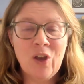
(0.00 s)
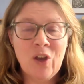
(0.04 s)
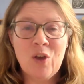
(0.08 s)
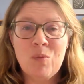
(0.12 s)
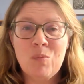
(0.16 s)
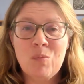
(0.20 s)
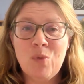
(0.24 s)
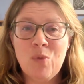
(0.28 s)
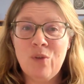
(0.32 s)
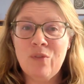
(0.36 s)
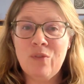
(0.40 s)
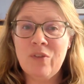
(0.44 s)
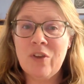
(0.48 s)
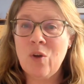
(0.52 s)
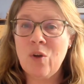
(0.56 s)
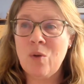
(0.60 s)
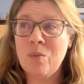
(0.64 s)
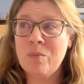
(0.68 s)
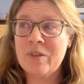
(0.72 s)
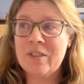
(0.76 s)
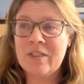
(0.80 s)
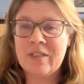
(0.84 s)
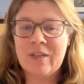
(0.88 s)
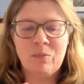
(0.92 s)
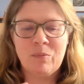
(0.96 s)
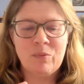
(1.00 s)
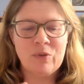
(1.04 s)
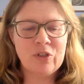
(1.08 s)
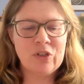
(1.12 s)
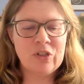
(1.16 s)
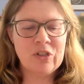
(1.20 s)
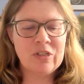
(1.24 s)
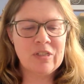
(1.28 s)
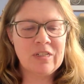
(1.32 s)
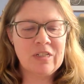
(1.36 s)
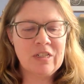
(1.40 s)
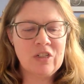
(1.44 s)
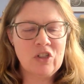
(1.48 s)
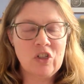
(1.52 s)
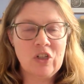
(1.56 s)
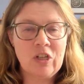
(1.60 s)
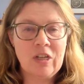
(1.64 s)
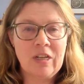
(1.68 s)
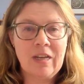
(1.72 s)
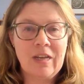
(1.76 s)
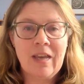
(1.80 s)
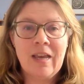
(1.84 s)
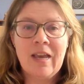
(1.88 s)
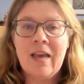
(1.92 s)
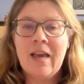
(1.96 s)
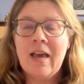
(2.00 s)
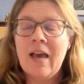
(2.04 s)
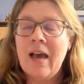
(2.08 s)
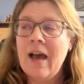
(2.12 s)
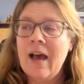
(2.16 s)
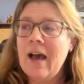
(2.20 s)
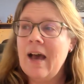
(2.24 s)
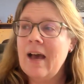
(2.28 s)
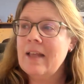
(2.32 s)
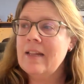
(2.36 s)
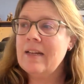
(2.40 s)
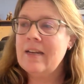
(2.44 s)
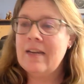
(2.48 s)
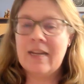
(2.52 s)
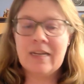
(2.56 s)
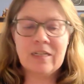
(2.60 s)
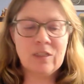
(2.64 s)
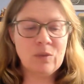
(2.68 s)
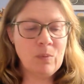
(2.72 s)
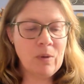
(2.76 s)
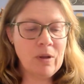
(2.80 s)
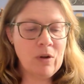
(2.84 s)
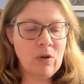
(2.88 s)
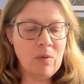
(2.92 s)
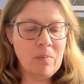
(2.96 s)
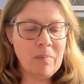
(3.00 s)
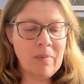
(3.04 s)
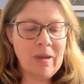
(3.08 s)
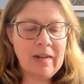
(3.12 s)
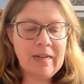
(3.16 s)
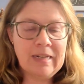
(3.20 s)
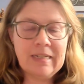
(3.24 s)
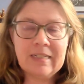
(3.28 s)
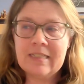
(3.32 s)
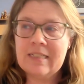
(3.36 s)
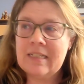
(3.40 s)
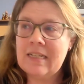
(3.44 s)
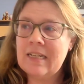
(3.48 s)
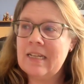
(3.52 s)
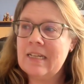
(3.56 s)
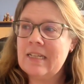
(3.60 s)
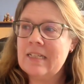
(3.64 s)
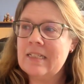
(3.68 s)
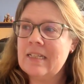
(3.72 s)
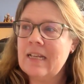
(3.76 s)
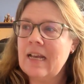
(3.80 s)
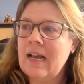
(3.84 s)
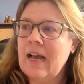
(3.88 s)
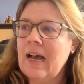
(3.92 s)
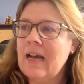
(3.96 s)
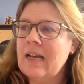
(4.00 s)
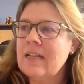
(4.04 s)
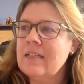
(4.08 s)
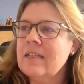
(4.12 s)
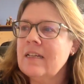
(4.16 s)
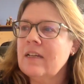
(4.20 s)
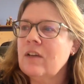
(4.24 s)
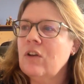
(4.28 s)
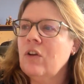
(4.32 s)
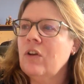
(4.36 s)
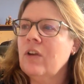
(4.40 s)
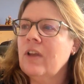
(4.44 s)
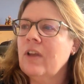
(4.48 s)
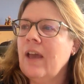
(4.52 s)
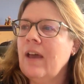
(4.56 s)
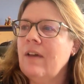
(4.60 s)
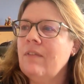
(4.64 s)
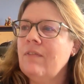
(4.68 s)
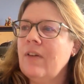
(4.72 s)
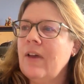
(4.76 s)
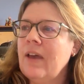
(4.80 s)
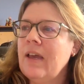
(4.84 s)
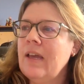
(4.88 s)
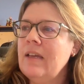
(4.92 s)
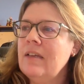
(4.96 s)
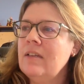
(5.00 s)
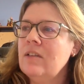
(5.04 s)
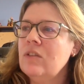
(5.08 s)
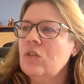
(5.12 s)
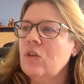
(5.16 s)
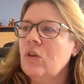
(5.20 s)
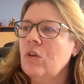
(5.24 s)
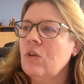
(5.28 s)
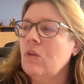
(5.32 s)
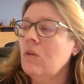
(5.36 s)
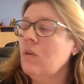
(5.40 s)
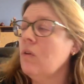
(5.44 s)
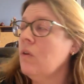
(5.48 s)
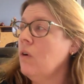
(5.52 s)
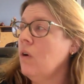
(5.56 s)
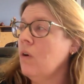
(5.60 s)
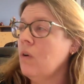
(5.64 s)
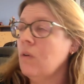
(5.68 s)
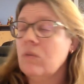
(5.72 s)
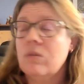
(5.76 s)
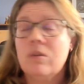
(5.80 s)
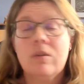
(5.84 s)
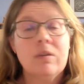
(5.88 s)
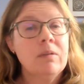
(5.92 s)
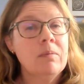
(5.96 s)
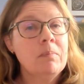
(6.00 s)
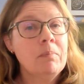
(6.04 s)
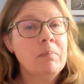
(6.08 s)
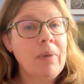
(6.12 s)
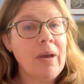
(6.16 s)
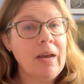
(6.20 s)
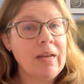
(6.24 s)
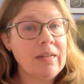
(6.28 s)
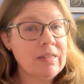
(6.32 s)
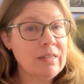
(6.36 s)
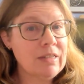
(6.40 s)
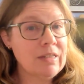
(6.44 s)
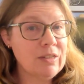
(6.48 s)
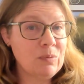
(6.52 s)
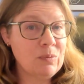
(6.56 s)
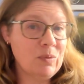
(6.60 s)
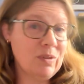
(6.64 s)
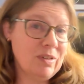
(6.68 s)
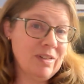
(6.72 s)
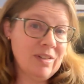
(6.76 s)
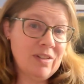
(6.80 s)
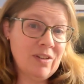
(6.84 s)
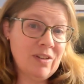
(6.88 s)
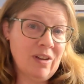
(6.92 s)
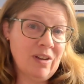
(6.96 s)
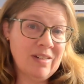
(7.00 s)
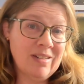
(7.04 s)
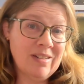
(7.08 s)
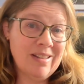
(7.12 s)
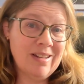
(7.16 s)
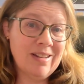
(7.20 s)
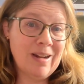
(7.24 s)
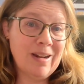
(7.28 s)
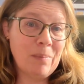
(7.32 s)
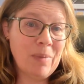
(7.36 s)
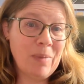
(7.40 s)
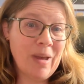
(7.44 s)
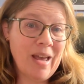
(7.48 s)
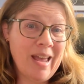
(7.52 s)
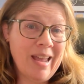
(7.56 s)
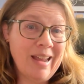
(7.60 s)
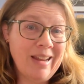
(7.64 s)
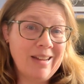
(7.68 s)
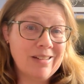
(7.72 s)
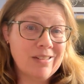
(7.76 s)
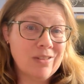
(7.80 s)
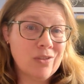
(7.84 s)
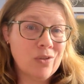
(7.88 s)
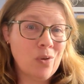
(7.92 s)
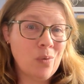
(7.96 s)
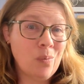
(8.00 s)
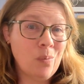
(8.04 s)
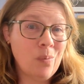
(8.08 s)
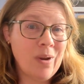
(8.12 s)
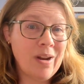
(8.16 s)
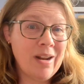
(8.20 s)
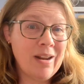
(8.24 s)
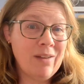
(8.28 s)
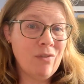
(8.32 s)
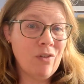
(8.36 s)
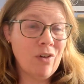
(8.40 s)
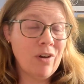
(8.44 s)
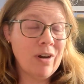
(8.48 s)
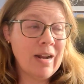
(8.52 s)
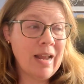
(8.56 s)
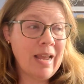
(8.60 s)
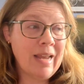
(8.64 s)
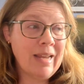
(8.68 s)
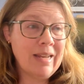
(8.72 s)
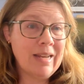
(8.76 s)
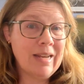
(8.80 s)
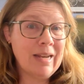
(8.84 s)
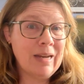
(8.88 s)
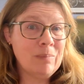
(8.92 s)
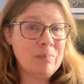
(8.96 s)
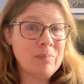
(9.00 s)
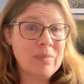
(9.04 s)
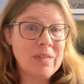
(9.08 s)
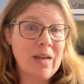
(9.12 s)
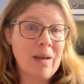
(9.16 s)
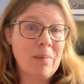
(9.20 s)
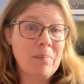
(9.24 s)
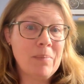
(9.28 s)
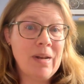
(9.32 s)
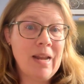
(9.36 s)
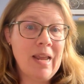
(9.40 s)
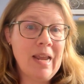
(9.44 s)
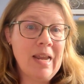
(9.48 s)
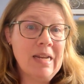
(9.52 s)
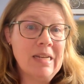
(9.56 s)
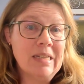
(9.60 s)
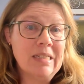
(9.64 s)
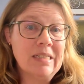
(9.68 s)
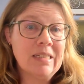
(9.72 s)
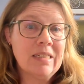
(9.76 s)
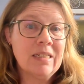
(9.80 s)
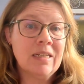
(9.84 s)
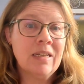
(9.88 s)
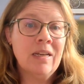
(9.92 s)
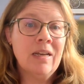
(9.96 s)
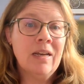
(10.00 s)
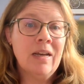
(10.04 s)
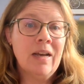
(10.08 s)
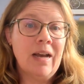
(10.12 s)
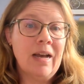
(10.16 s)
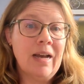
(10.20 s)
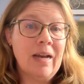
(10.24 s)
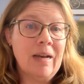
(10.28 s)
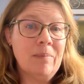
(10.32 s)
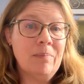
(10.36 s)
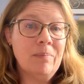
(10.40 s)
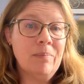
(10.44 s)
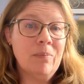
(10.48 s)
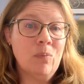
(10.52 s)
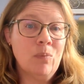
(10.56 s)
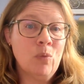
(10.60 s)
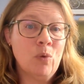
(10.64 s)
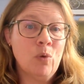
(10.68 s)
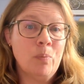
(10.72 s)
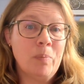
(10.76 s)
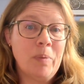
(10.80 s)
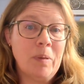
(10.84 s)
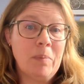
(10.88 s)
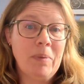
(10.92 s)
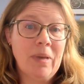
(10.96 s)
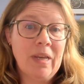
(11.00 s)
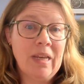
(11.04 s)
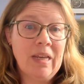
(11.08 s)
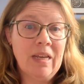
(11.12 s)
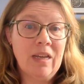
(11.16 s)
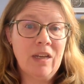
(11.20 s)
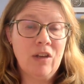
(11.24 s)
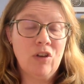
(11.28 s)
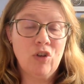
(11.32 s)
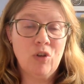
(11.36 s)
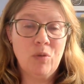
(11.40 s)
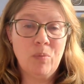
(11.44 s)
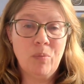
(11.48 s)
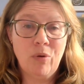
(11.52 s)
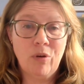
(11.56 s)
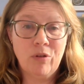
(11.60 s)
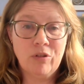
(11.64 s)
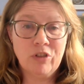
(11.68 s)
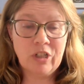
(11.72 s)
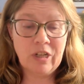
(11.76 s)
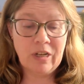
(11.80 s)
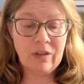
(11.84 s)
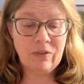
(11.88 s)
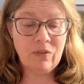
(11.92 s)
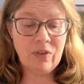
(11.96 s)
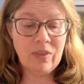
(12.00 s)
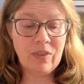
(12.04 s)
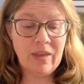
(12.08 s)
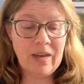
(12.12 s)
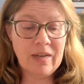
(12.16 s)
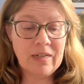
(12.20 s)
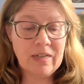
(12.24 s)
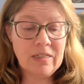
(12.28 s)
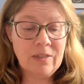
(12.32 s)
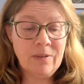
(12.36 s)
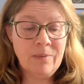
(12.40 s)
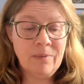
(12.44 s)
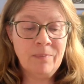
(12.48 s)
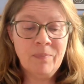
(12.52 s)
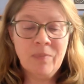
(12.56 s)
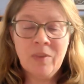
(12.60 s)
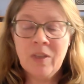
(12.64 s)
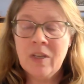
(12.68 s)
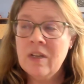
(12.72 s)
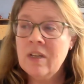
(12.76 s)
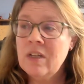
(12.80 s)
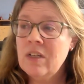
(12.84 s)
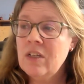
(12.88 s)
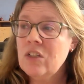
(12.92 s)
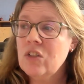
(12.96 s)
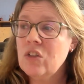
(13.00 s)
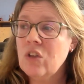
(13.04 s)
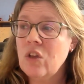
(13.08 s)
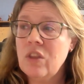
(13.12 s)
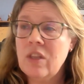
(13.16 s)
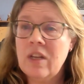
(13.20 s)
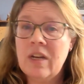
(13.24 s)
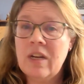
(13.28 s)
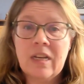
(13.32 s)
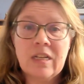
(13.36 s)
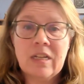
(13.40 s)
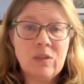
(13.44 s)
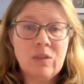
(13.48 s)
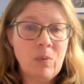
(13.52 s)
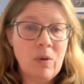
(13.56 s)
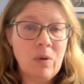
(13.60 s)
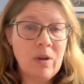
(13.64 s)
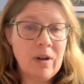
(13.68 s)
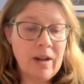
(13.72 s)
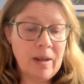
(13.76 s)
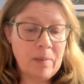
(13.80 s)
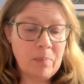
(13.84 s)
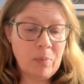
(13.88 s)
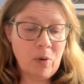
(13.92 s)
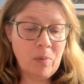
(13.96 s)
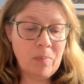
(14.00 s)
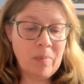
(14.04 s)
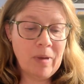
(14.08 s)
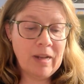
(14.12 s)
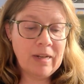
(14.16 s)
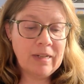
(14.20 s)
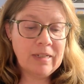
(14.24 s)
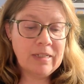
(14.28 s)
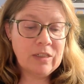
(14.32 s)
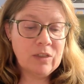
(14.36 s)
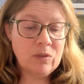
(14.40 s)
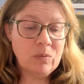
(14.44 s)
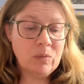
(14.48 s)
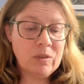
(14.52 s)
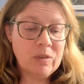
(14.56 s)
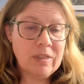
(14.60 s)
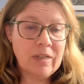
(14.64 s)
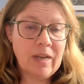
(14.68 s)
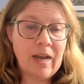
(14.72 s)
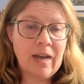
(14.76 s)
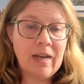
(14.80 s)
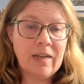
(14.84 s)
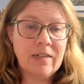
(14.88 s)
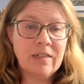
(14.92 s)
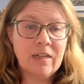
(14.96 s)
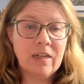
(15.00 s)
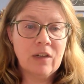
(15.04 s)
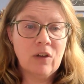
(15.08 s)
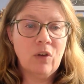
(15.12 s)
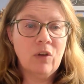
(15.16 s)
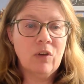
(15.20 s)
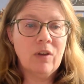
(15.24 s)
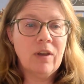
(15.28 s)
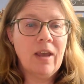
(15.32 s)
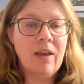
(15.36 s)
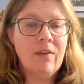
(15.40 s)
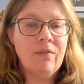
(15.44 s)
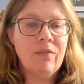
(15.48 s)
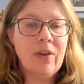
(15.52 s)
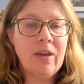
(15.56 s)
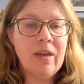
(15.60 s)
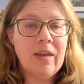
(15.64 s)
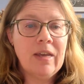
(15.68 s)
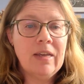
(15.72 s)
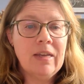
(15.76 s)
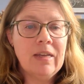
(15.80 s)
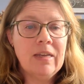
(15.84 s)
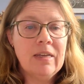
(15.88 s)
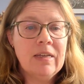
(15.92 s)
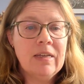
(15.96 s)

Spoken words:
moving on with temperature stitching. Next one on my list is Art Deco Cafe. So, Baskets was assigned to the number 8. So whenever an 8 comes up next, we'll be picking a new project for that. So the next one up on my list was Art Deco Cafe.